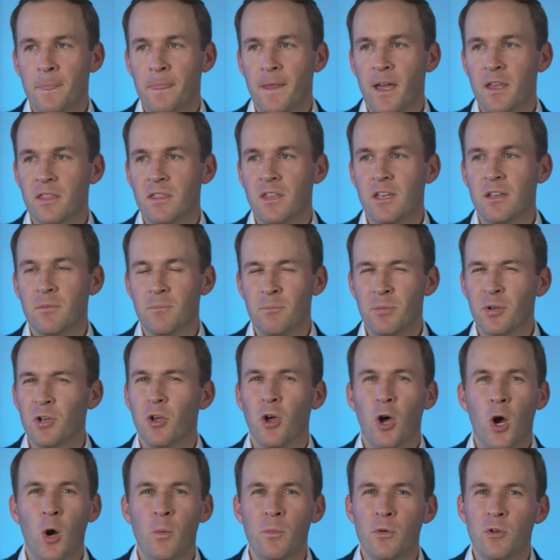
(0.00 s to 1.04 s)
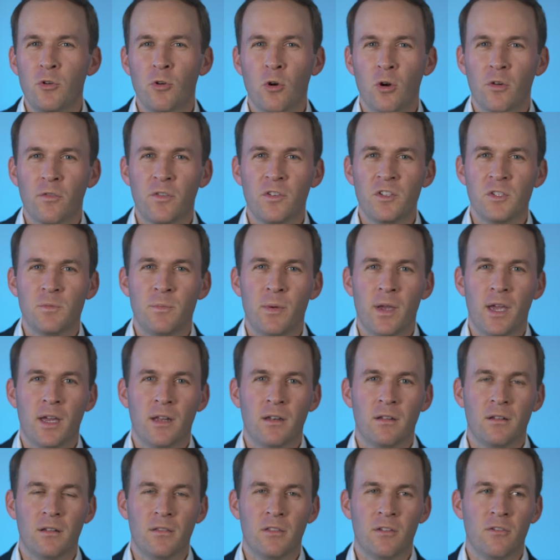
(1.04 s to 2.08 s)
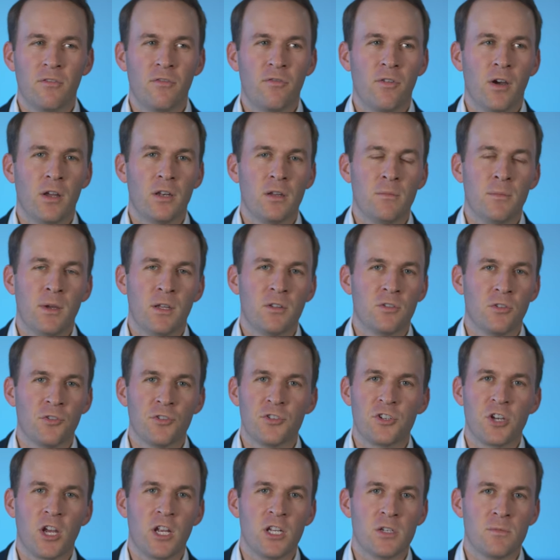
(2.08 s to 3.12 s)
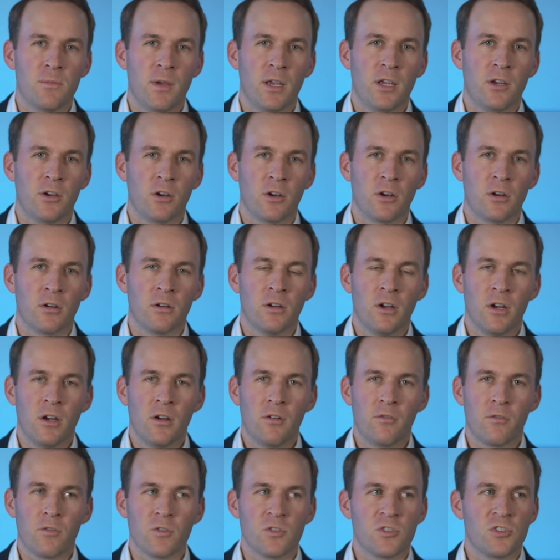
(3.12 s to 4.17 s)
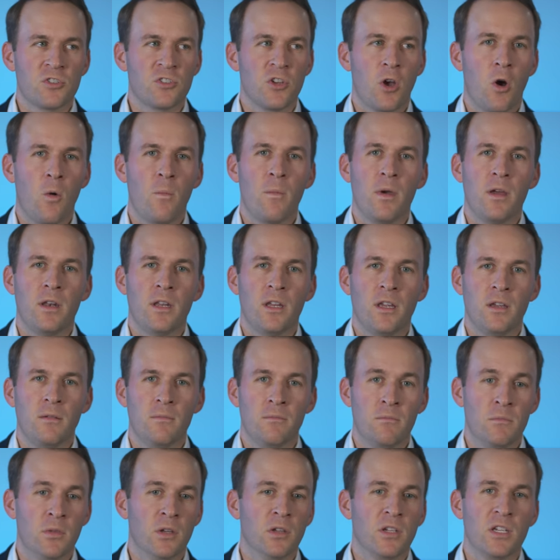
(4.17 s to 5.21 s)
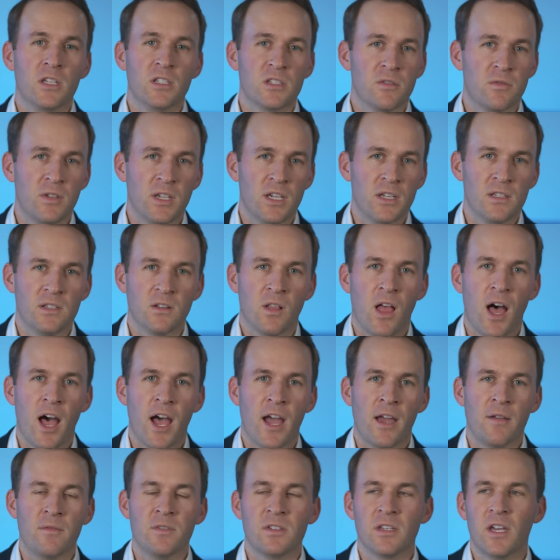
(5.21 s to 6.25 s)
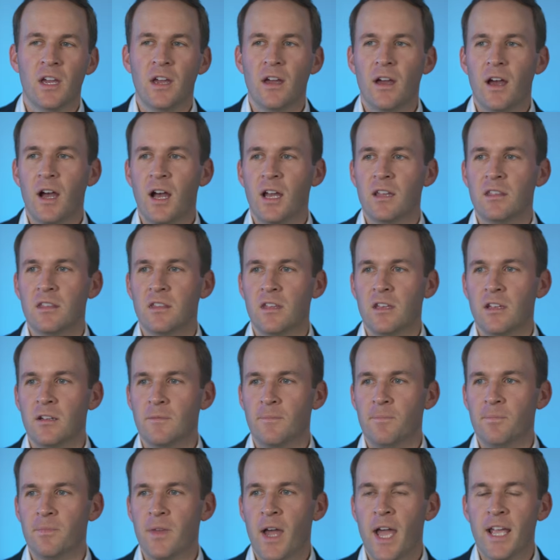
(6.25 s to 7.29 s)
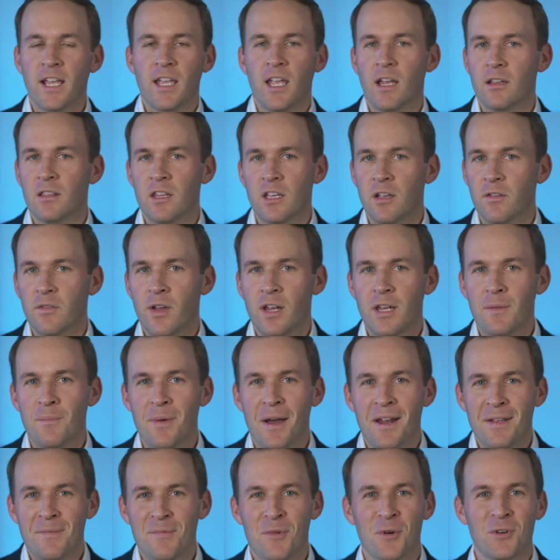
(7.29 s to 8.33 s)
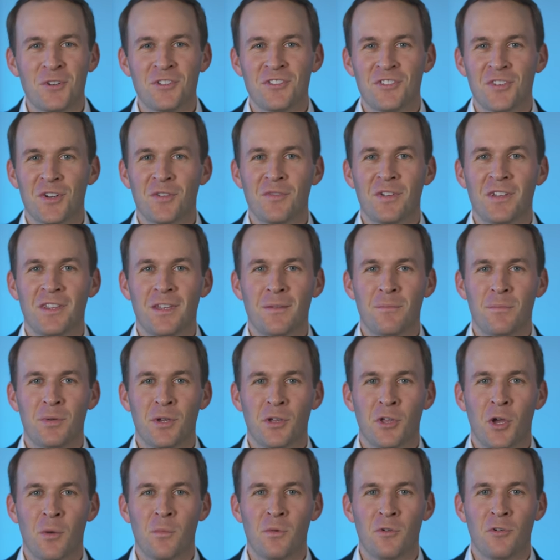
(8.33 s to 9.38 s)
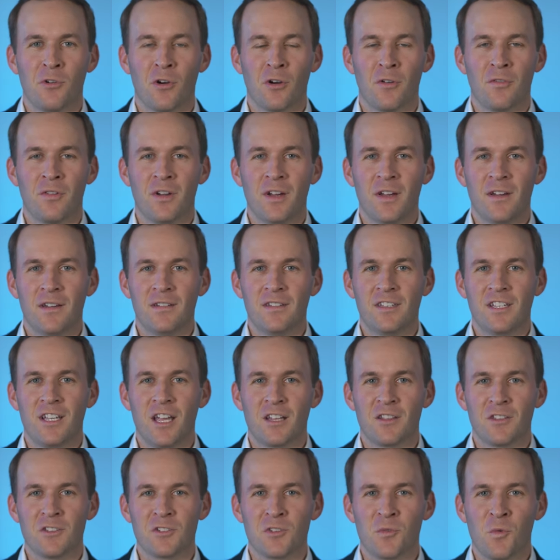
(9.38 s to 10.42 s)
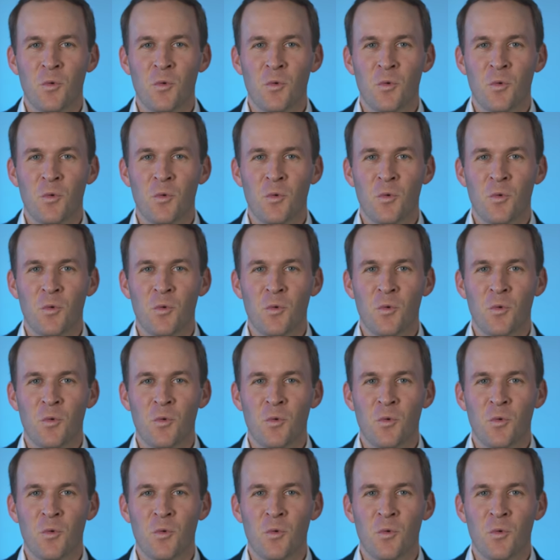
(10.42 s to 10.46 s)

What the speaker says: I think Bill Oberndorf has been the fundamental change maker for so many millions of kids' lives. I can't think of anybody more deserving than Bill Oberndorf to get this